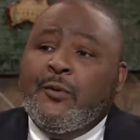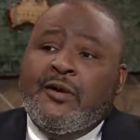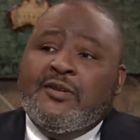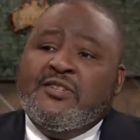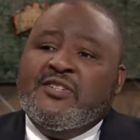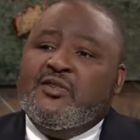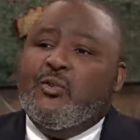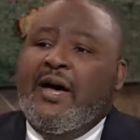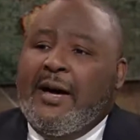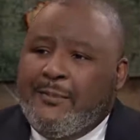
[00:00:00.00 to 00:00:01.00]
going to
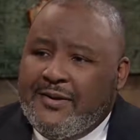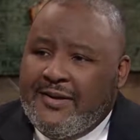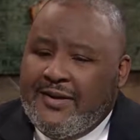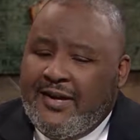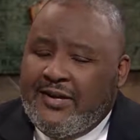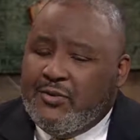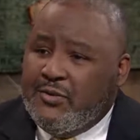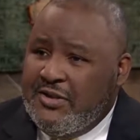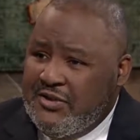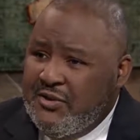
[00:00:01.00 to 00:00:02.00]
swap a
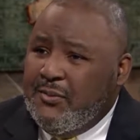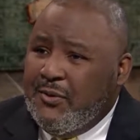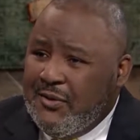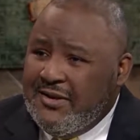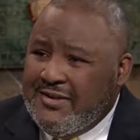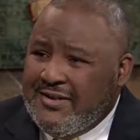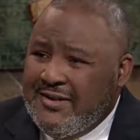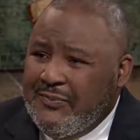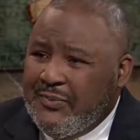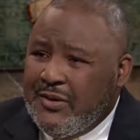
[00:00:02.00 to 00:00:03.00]
traditional mortgage
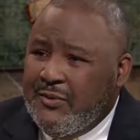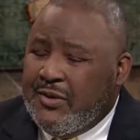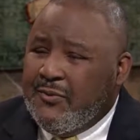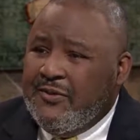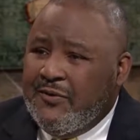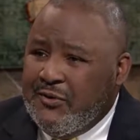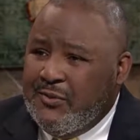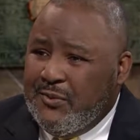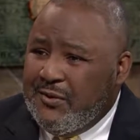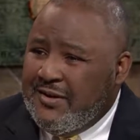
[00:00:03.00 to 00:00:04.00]
with a
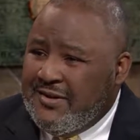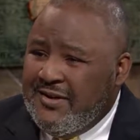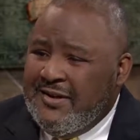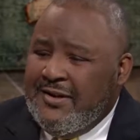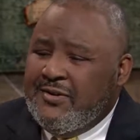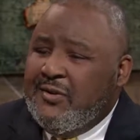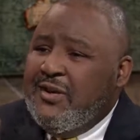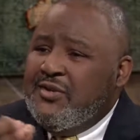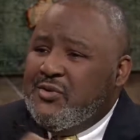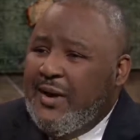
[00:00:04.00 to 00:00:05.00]
reverse mortgage. So
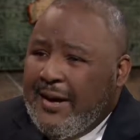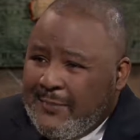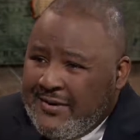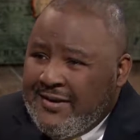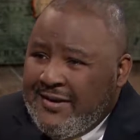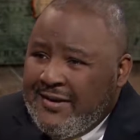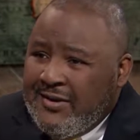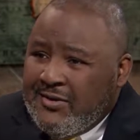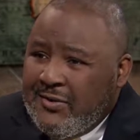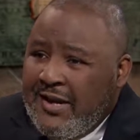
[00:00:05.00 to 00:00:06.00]
they swap.
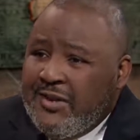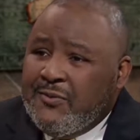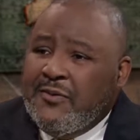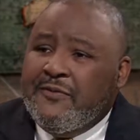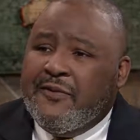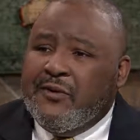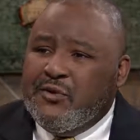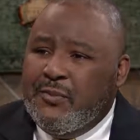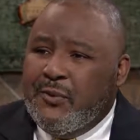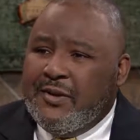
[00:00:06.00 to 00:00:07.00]
So now in the
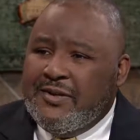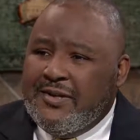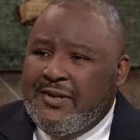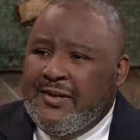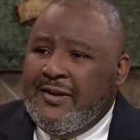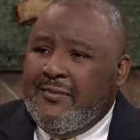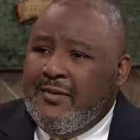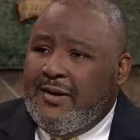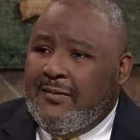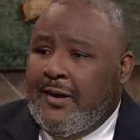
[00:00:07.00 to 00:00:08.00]
reverse mortgage,
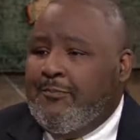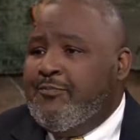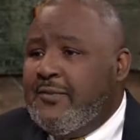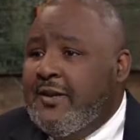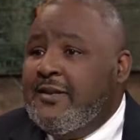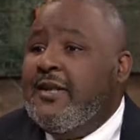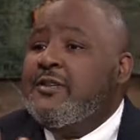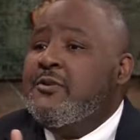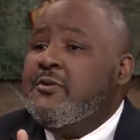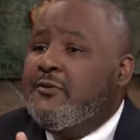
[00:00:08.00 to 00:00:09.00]

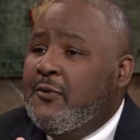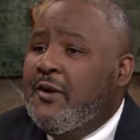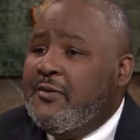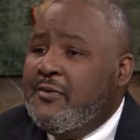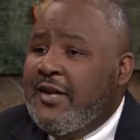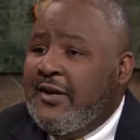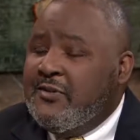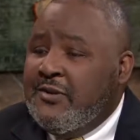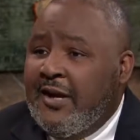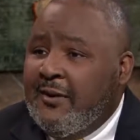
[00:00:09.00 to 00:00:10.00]
let's use a
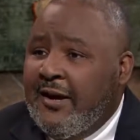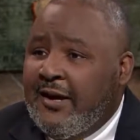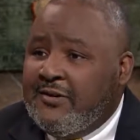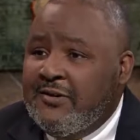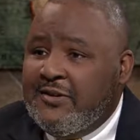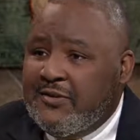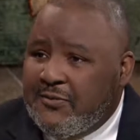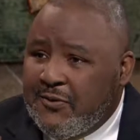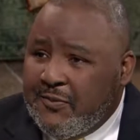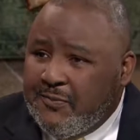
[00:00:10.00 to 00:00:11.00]
$400,000 house, and just
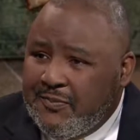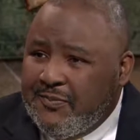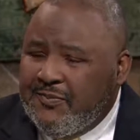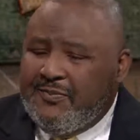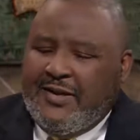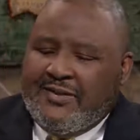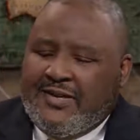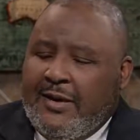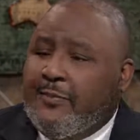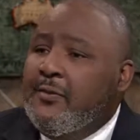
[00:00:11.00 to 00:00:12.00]
for
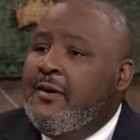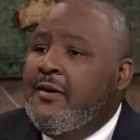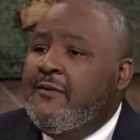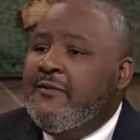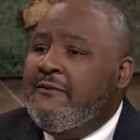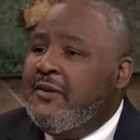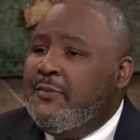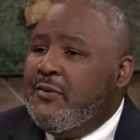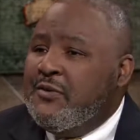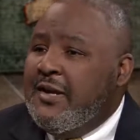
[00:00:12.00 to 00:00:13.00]
example,
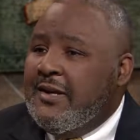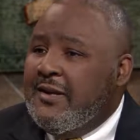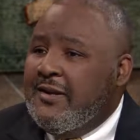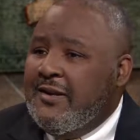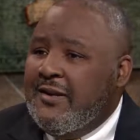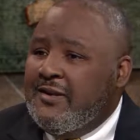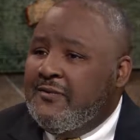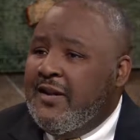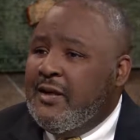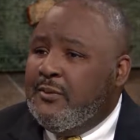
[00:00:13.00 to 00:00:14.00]
50% is
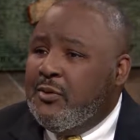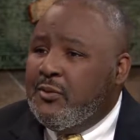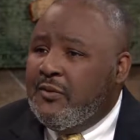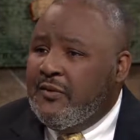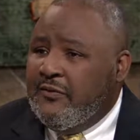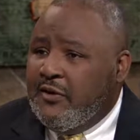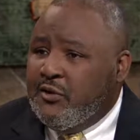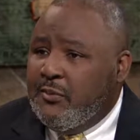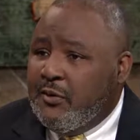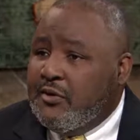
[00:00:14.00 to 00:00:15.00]
available through a
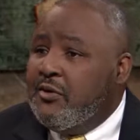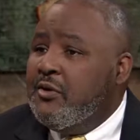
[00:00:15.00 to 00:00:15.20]
reverse mortgage, or